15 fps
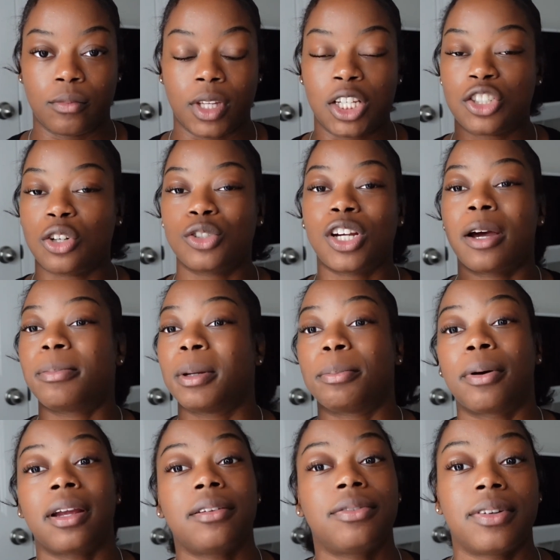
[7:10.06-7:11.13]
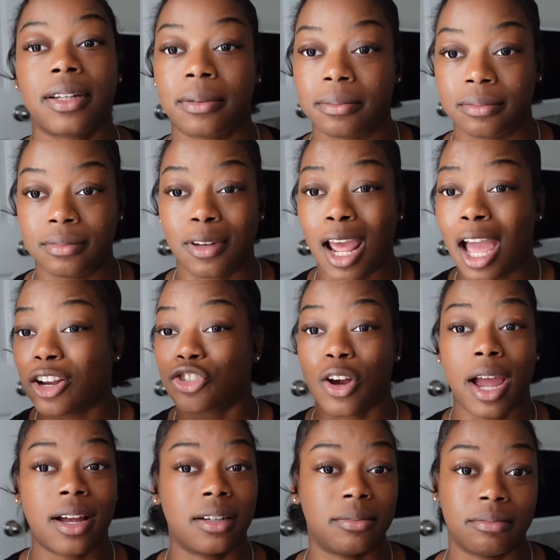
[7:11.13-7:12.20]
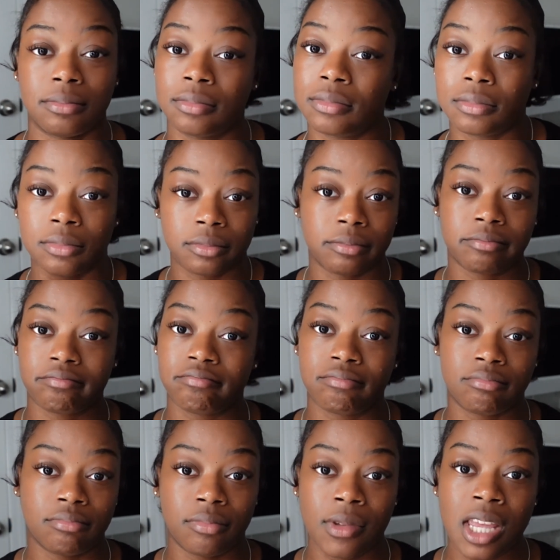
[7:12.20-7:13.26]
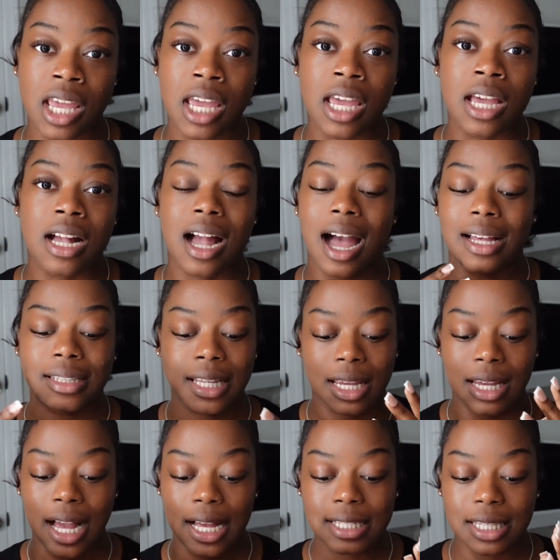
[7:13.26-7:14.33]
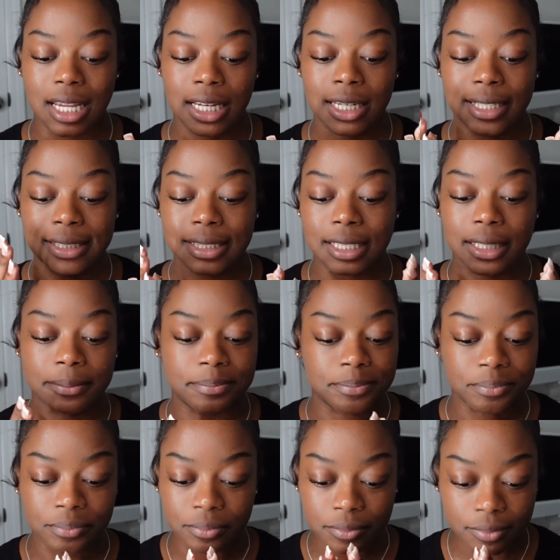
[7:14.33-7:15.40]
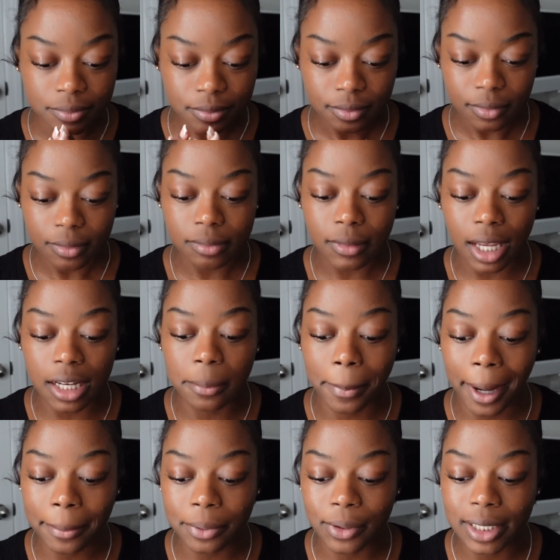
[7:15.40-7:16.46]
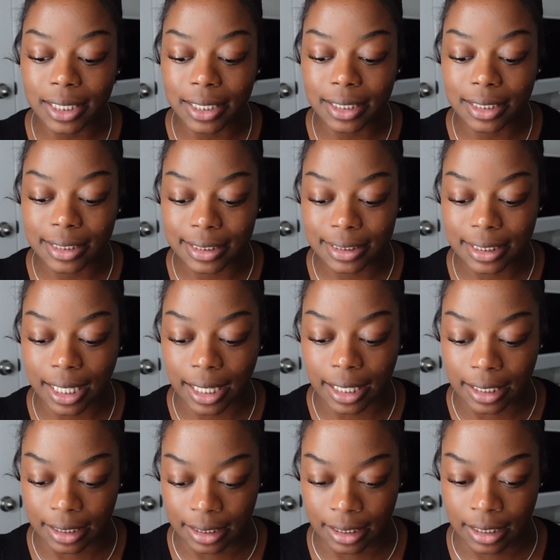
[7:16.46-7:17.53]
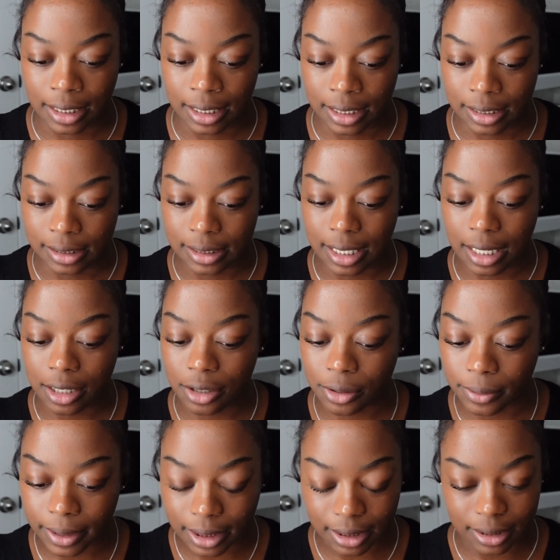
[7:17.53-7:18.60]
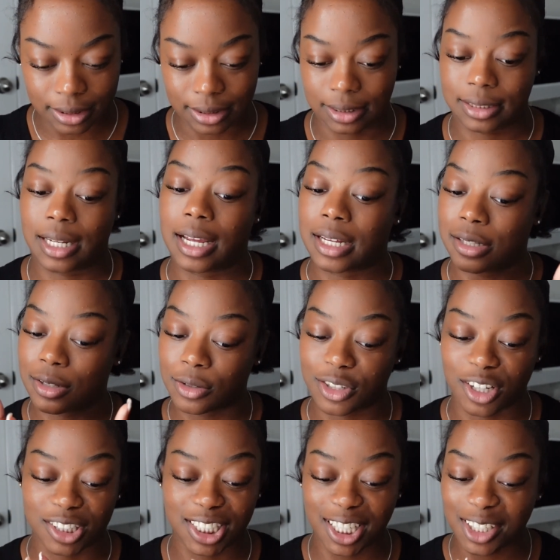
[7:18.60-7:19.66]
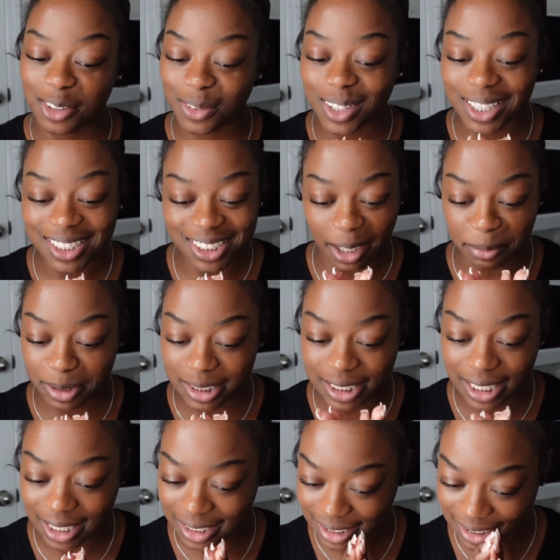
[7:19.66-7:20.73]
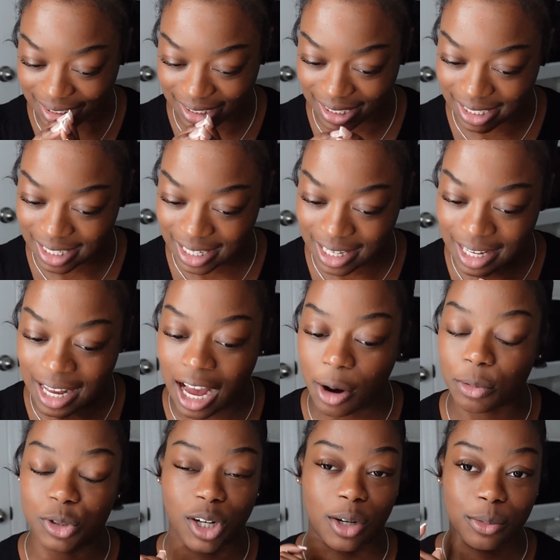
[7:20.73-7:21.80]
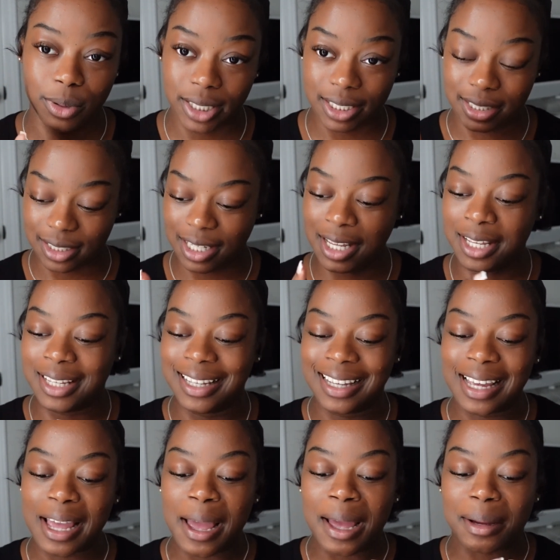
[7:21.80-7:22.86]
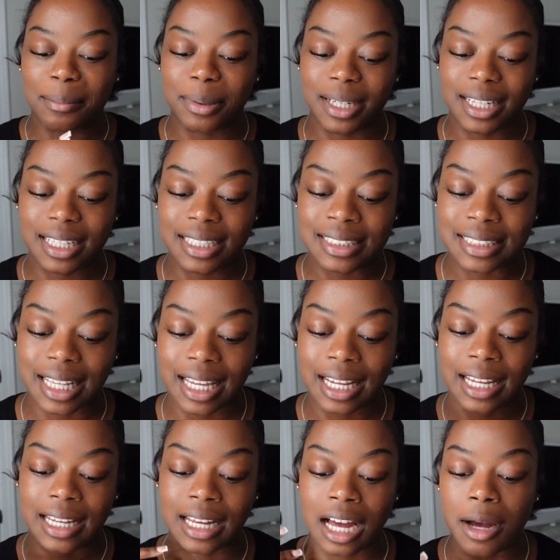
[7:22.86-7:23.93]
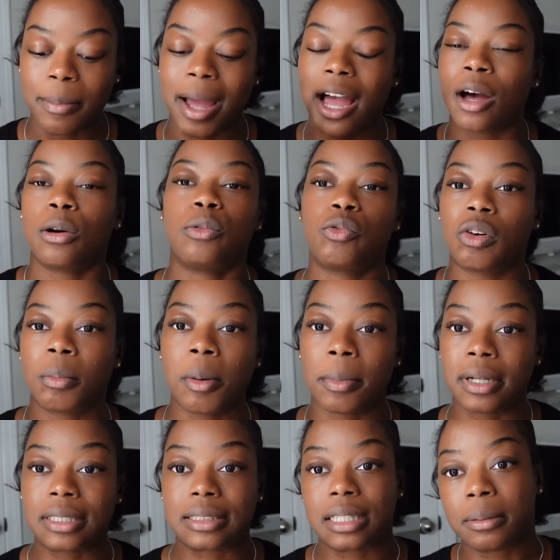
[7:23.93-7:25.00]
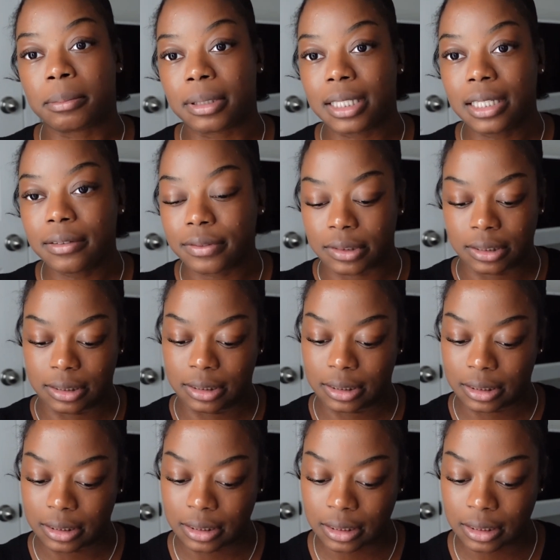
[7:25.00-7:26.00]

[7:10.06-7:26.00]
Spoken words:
It's your job to pray for them, not drag them. God say, listen. In the Bible, it literally say, 2 Corinthians, like I told y'all, 2 Corinthians chapter 6. I want y'all to read it. But it say, come out from amongst unbelievers.